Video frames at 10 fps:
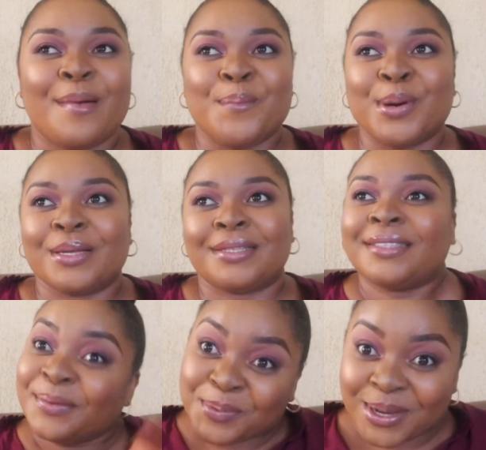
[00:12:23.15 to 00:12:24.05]
But
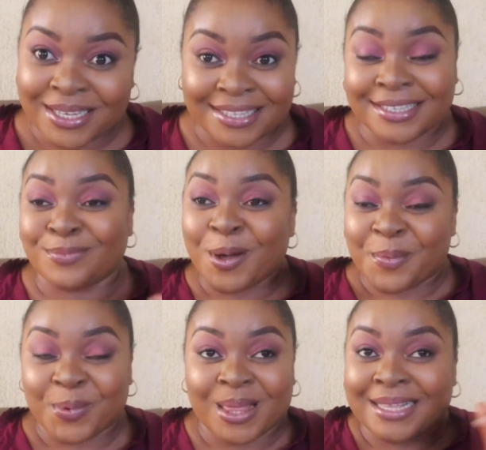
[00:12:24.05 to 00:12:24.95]
the project is more
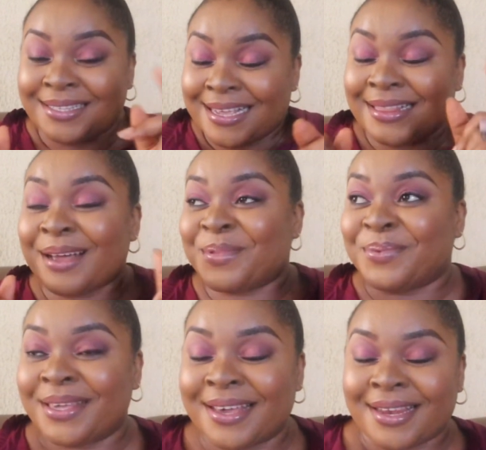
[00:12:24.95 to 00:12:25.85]
important than that
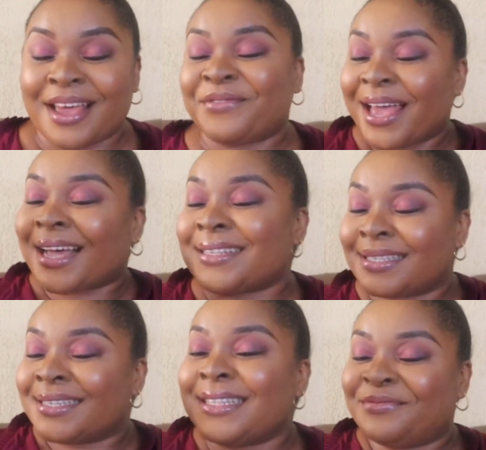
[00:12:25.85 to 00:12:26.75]
baby girl life. I can
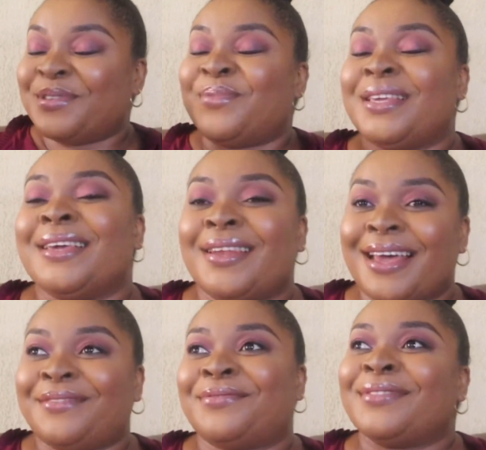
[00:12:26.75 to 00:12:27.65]
still live baby girl
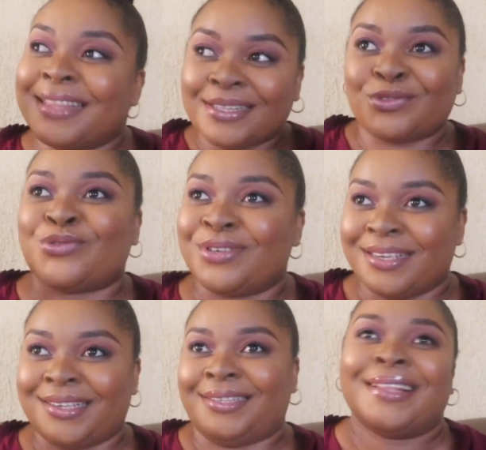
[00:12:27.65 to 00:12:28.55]
life next 2
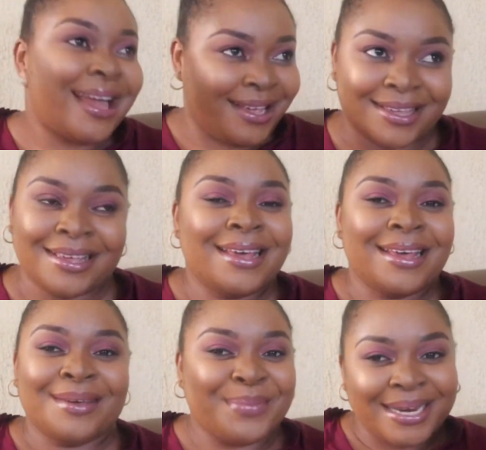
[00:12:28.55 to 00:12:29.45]
years. Like,
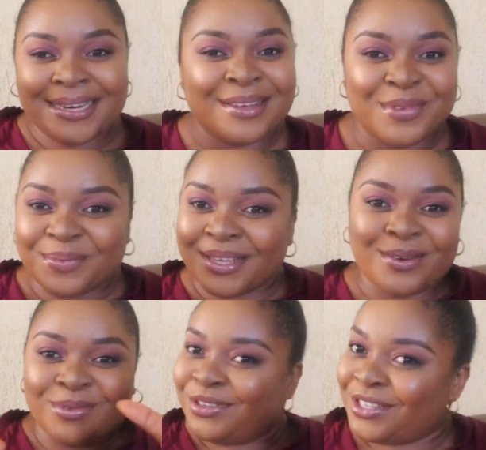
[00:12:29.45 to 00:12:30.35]
by then, baby
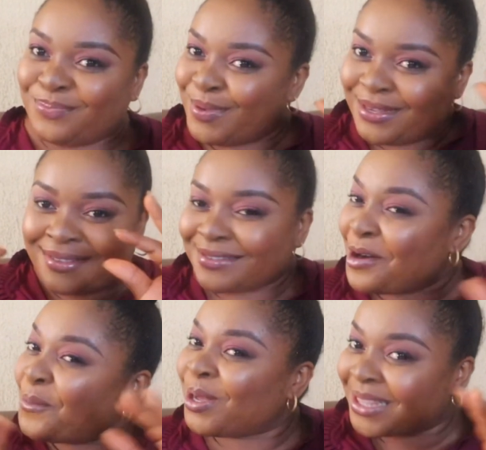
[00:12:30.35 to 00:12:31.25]
girl will just be
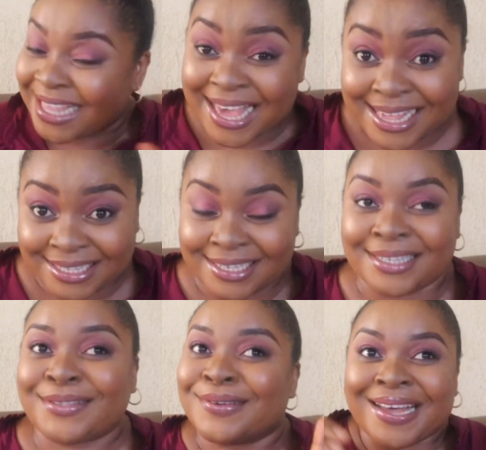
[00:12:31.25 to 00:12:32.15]
common 30.
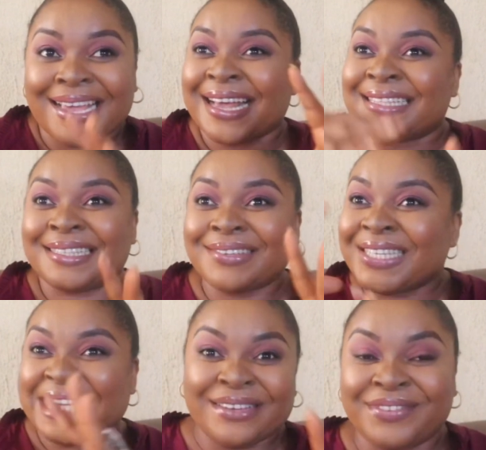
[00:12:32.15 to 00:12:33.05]
So I can still
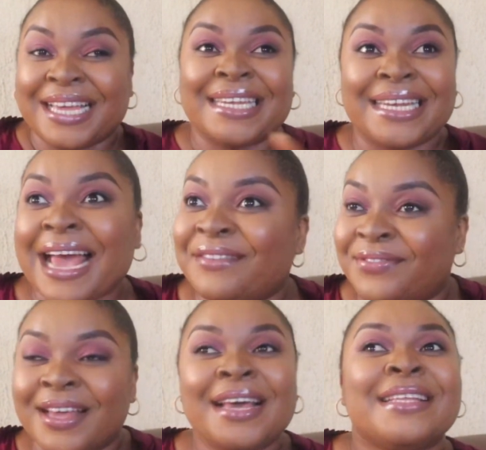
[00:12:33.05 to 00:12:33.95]
live any
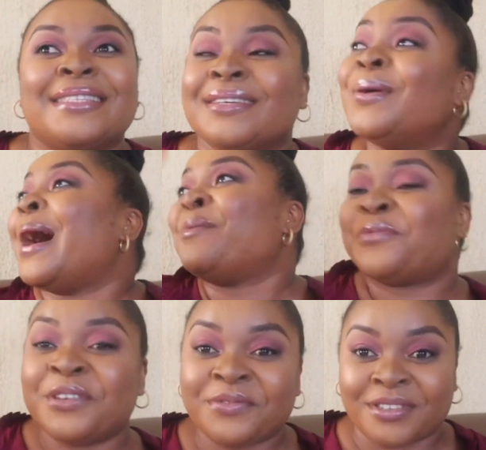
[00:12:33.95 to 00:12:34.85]
life till I'm
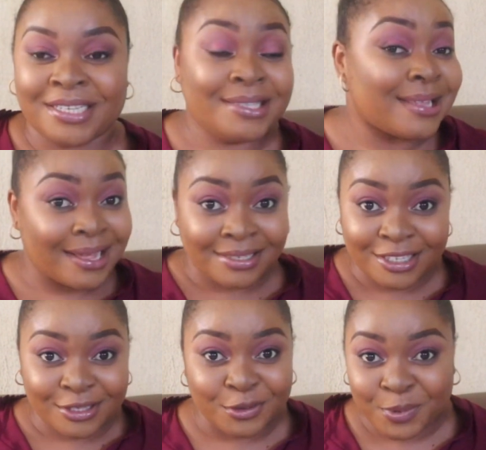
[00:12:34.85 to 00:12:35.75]
15. Now,
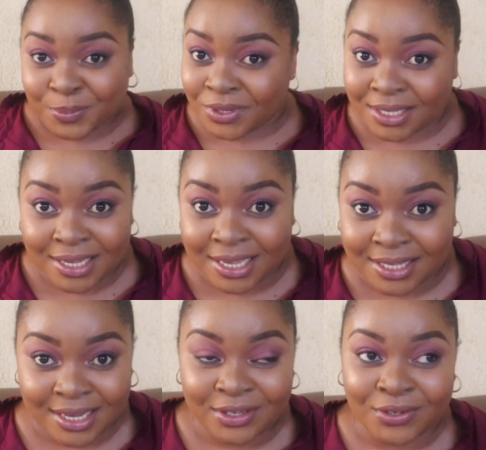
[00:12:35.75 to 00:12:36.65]
didn't you people seek
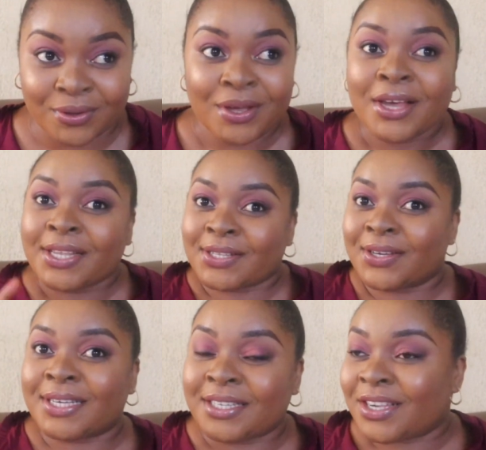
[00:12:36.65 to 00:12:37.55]
attention? So
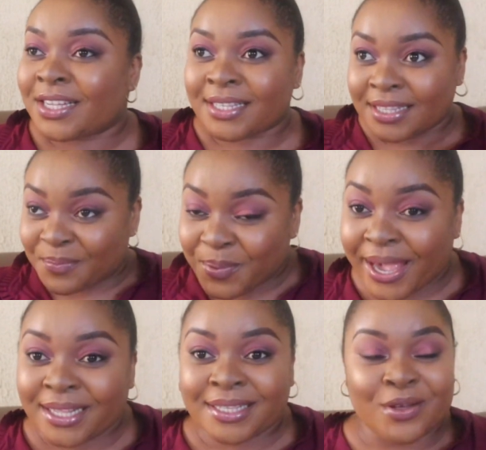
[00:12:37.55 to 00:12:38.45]
it just
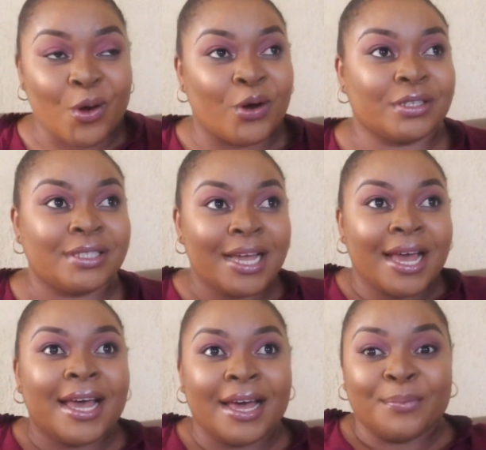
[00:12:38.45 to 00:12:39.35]
depends on
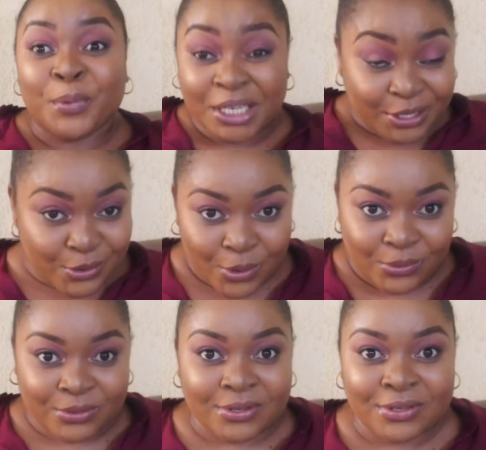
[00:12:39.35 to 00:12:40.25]
body
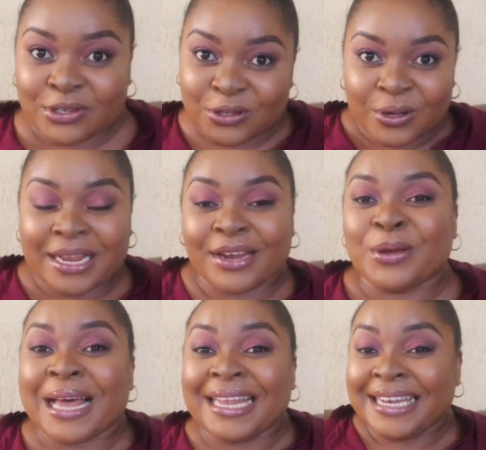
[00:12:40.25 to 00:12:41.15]
goals to know that
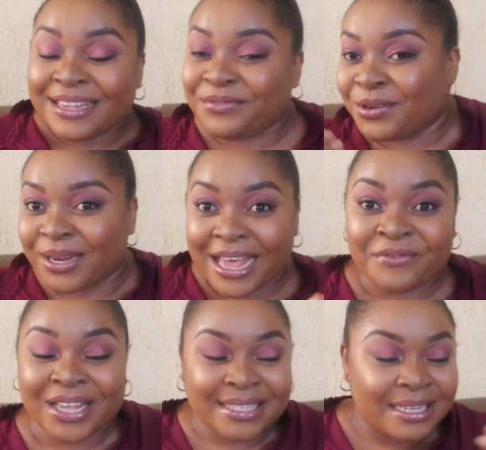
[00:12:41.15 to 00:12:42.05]
you can live your
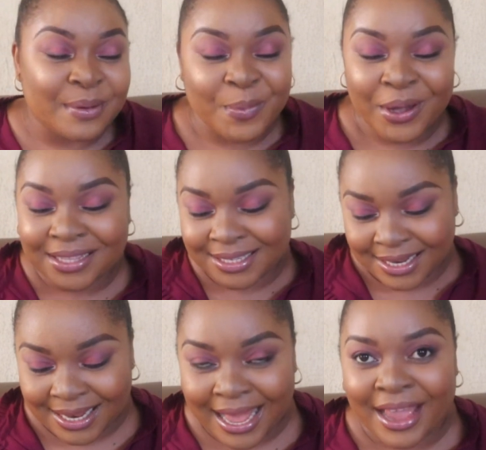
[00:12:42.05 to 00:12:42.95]
life at any point
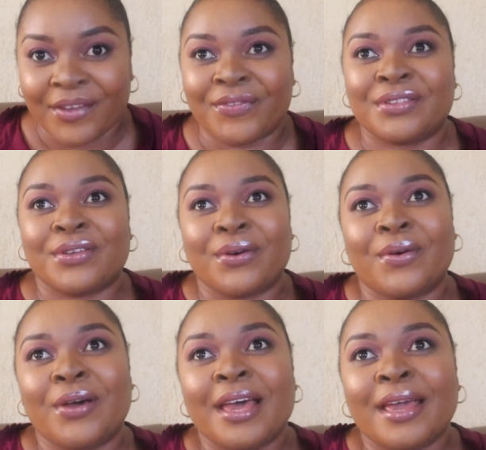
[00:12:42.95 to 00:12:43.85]
in life.
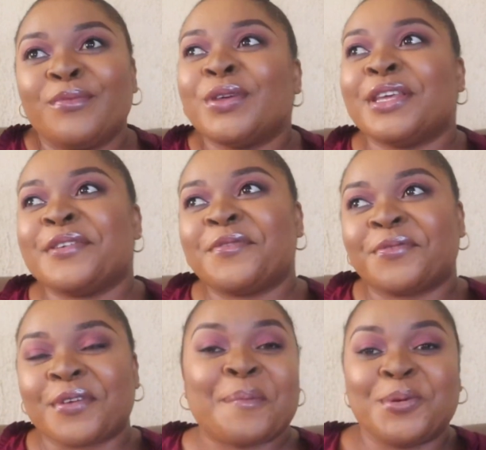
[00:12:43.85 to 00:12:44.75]
So even
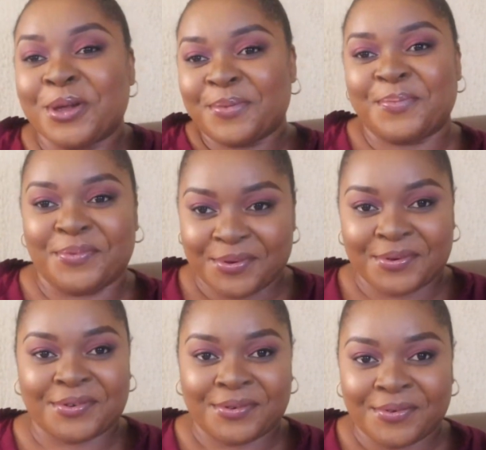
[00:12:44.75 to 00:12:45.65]
if I'm going
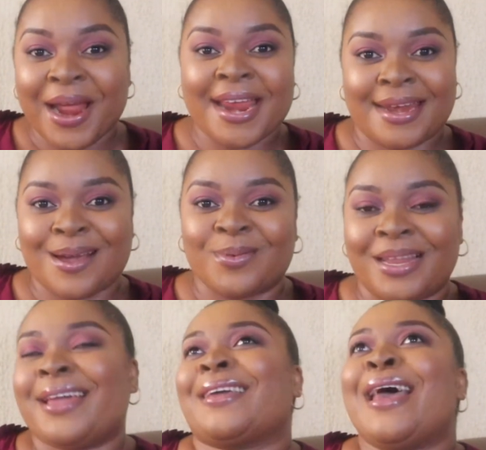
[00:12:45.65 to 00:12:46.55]
broke right now,
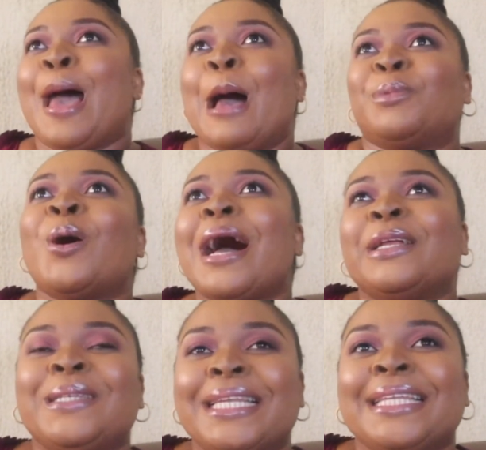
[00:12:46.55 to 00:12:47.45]
like, I'm not
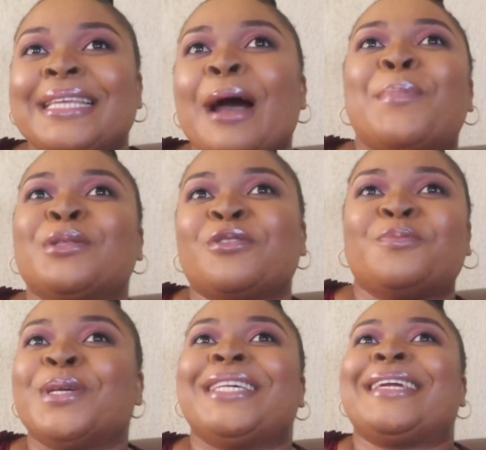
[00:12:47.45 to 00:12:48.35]
handling the amount of
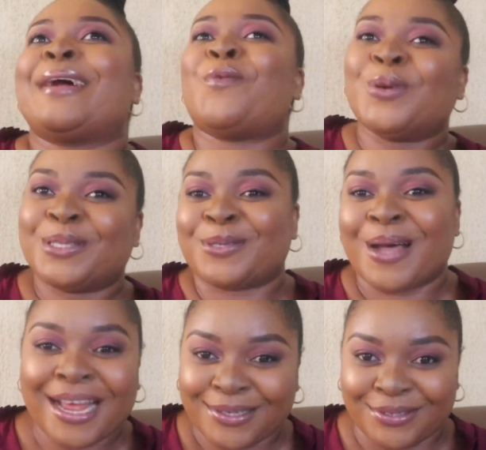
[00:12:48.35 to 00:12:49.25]
money that I want to
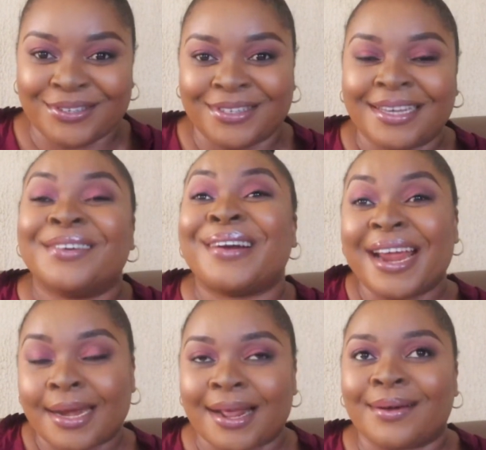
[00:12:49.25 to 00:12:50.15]
handle
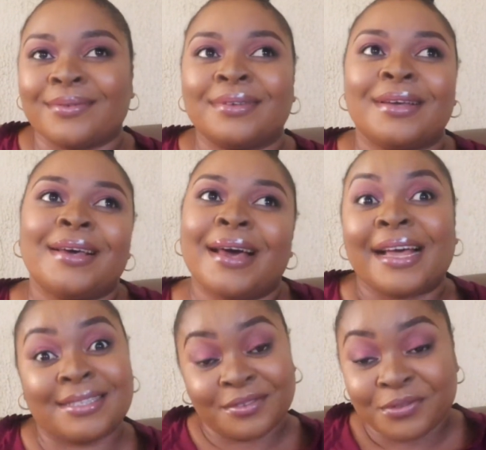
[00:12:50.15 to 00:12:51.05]
right now,
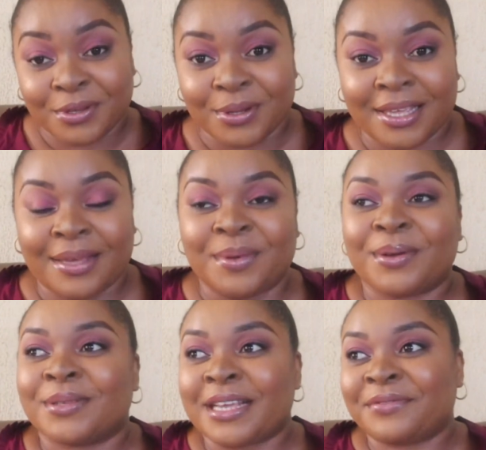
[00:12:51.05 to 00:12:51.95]
I still feel okay,
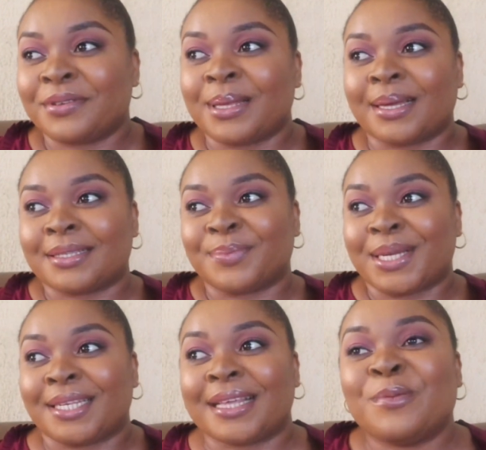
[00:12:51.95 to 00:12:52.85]
because I feel that by
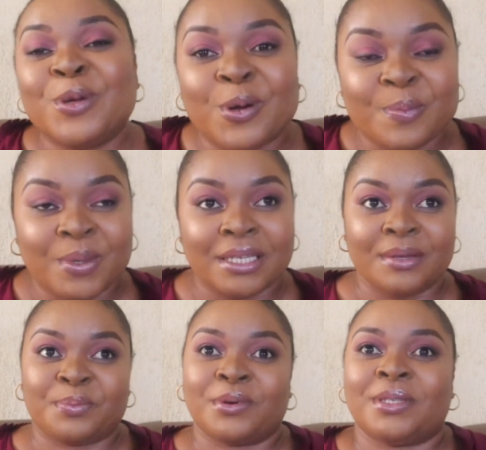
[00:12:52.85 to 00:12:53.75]
the time you complete
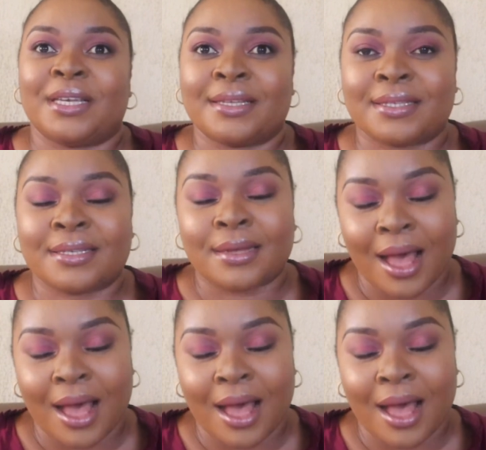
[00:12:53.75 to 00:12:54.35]
the project,